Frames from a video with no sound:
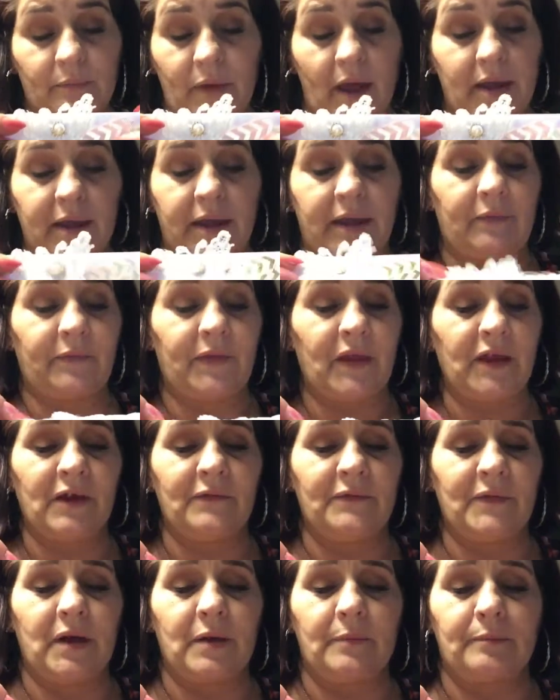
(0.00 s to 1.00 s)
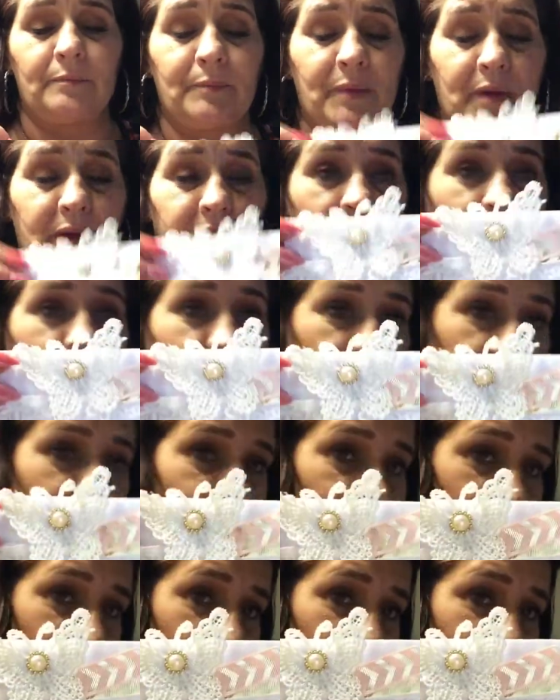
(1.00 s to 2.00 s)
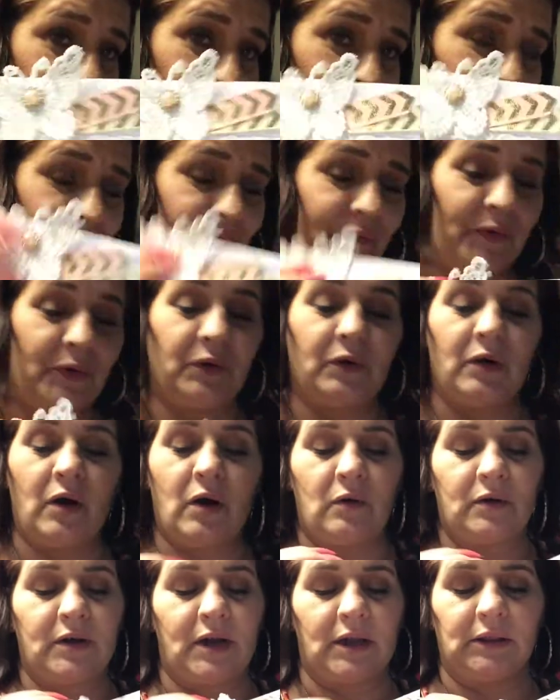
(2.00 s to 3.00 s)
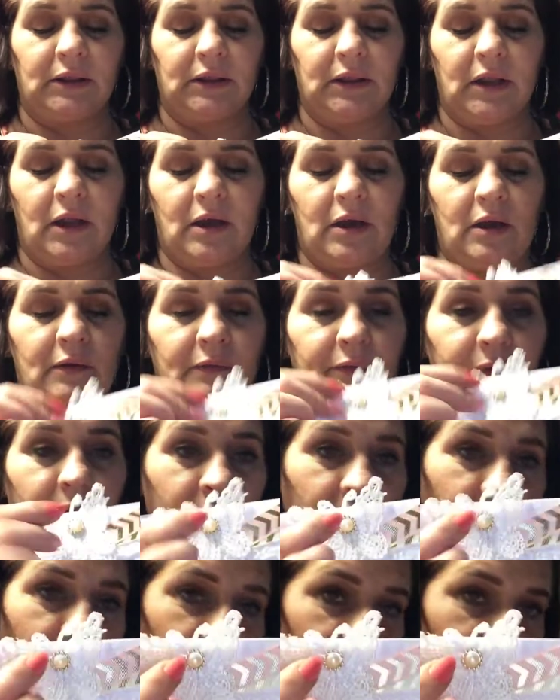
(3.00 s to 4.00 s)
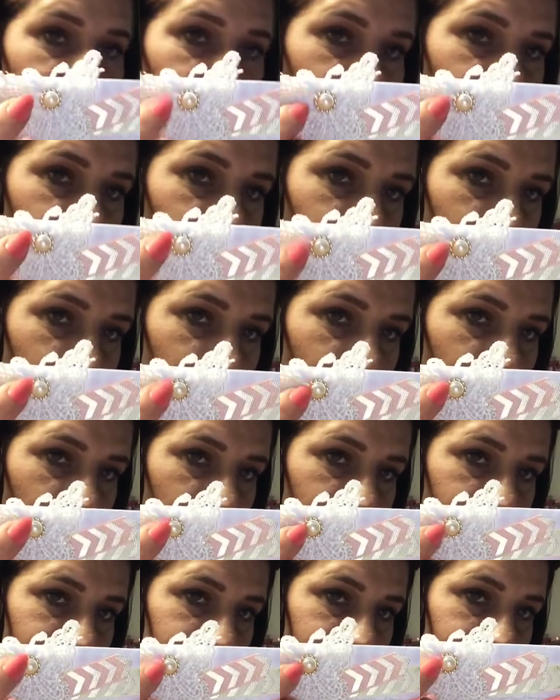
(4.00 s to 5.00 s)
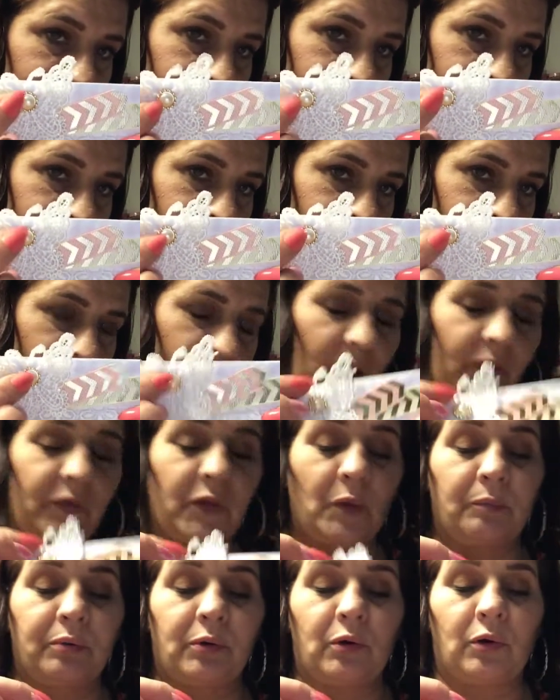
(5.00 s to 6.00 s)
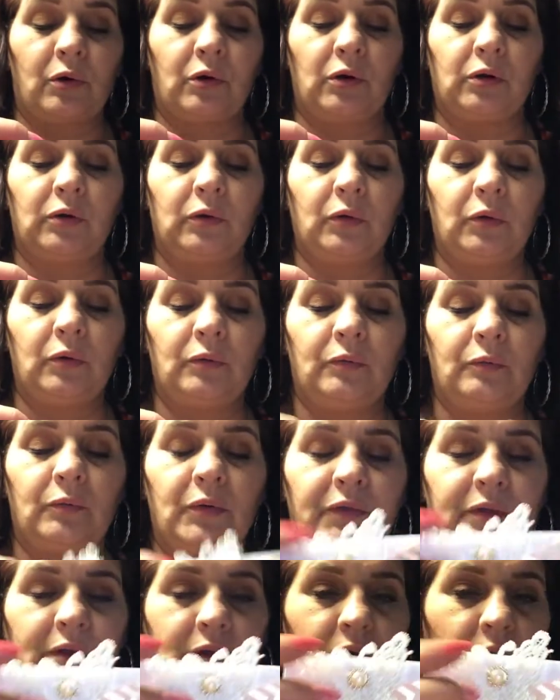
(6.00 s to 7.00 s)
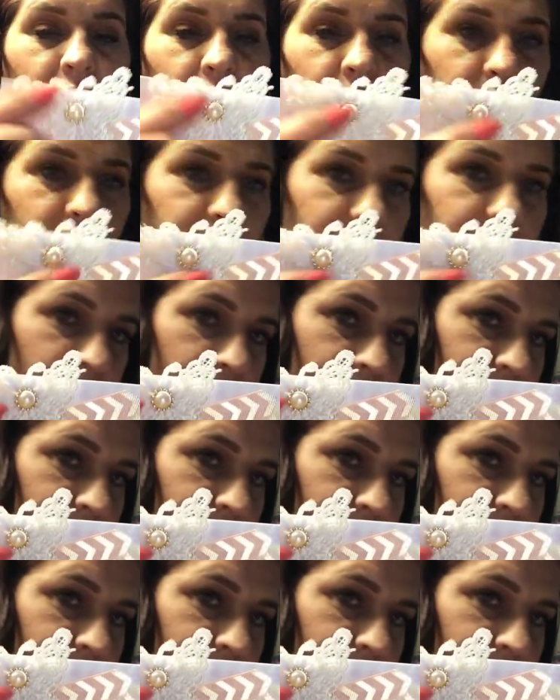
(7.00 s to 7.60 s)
I can't think of it, but yeah, beautiful. Oh, and I love the, um, the pearl with the gold.